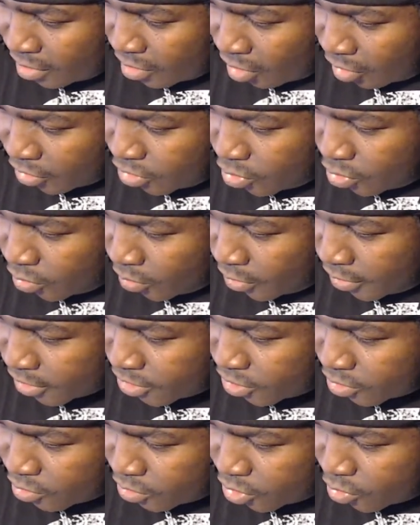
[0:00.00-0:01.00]
are you going
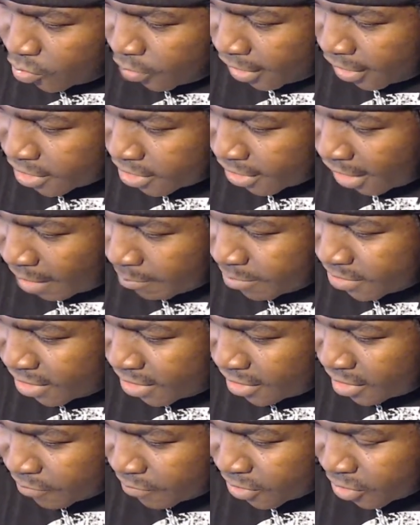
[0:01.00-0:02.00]
to do a top
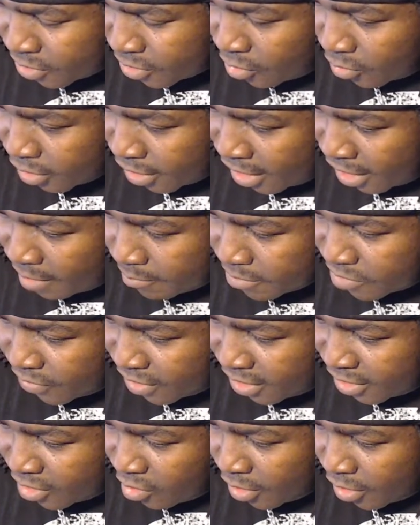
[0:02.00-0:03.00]
10 obscure games
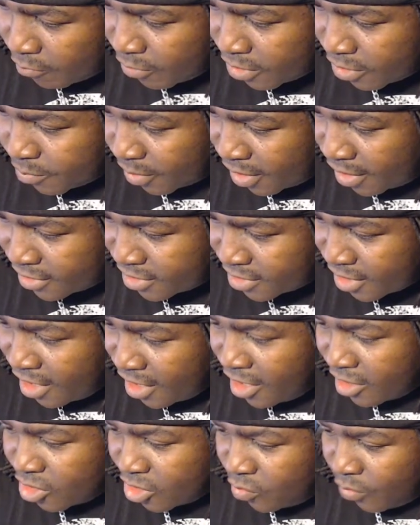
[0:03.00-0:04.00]
video in response
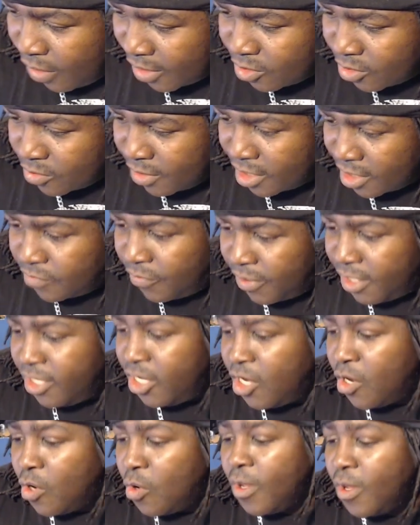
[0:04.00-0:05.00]
to RetroDeath's
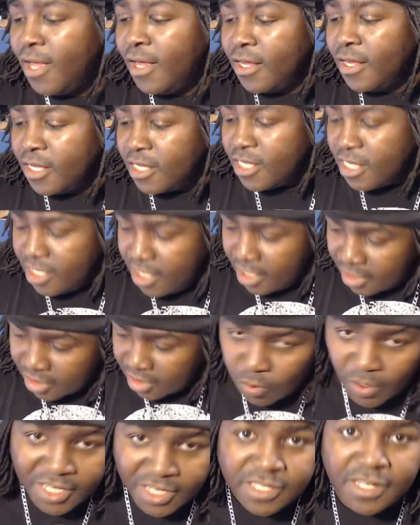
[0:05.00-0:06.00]
video? Good
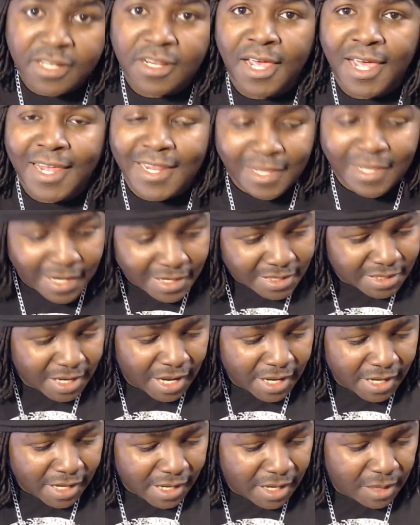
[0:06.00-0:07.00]
question, and yes, I
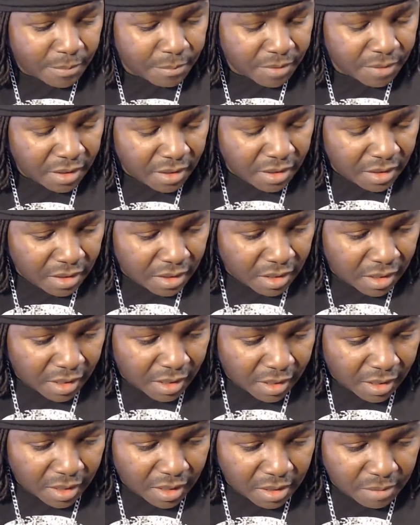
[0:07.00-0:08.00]
am.
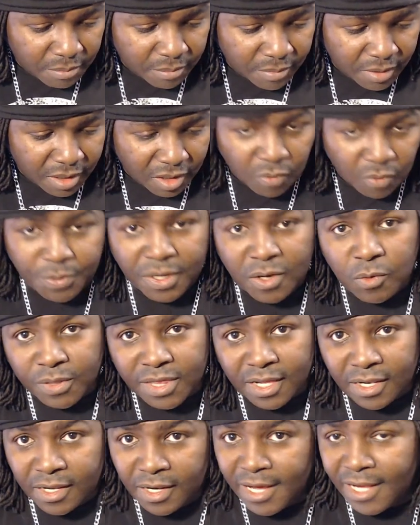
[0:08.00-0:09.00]
Um, it'll be
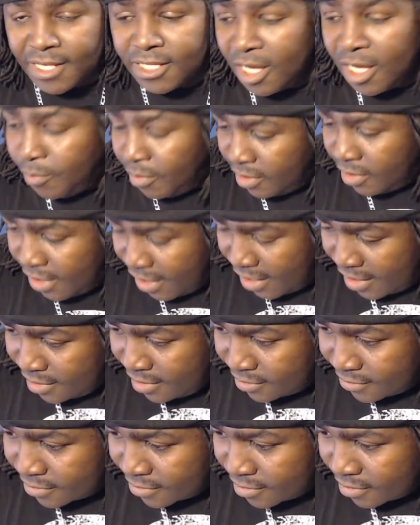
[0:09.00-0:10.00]
within the next couple of
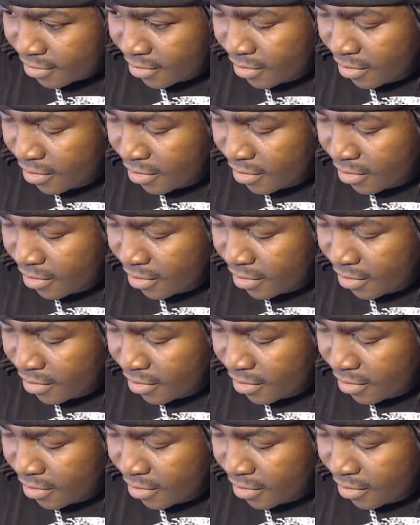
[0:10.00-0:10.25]
days.